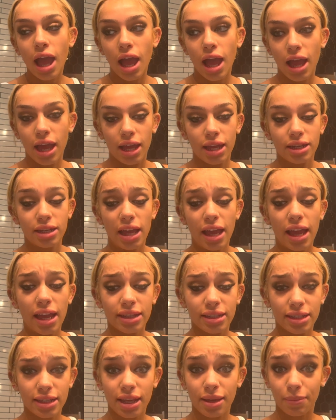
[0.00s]
and I had
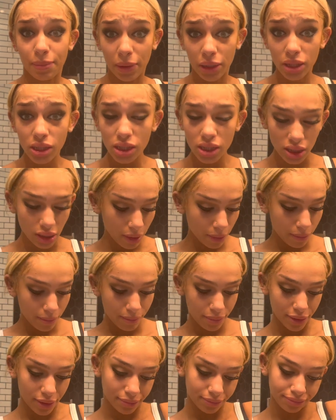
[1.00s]
to take bus,
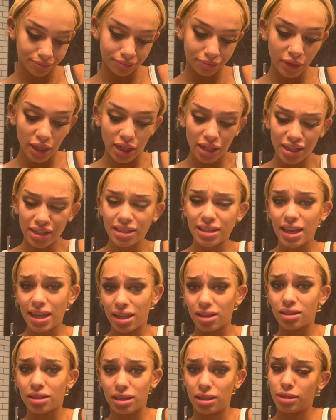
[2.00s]
but let's
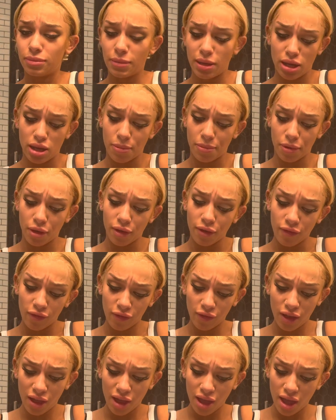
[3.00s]
take this makeup off.
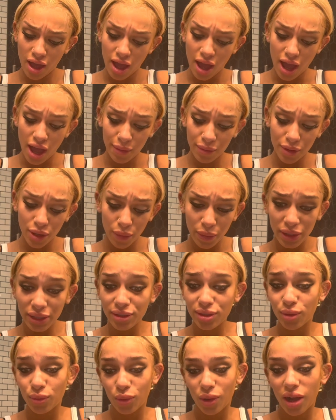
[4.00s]
I'm going
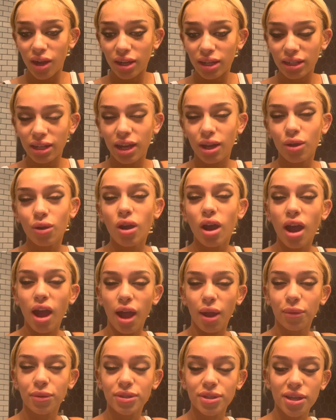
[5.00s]
to work now.
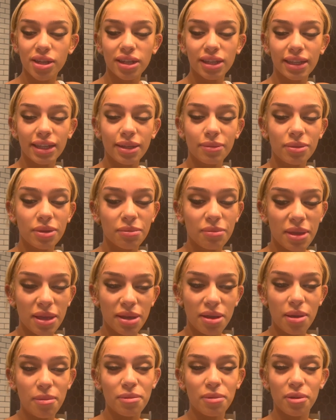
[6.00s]
I was gonna keep the
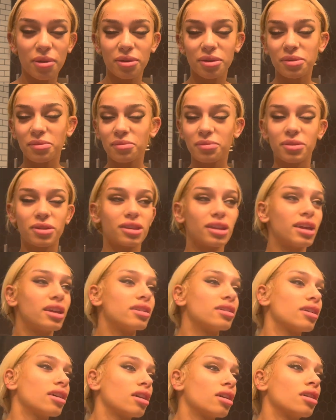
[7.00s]
makeup on, but
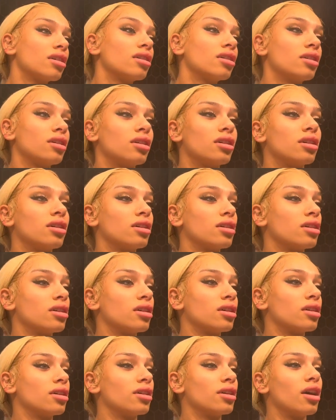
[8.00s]
then
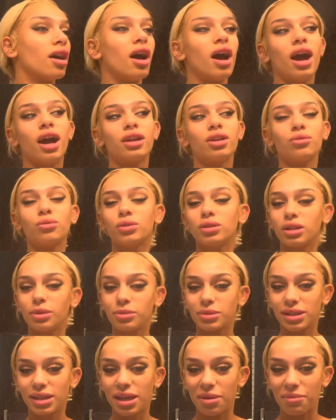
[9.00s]
I don't want them
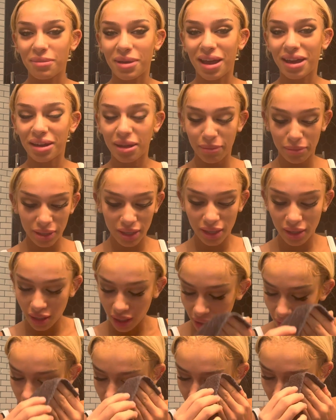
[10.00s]
to get mad at me. I
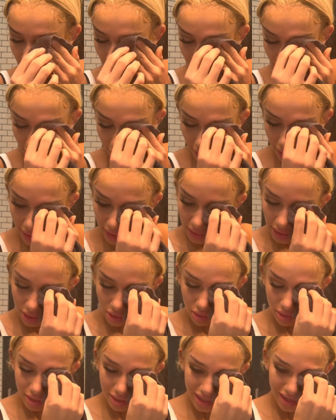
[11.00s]
don't know, I feel like they
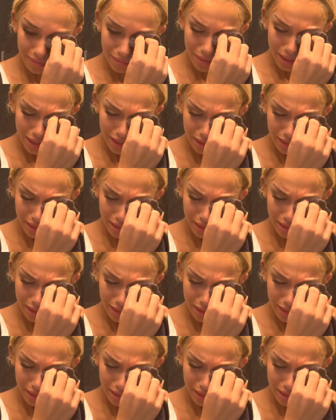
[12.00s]
just get mad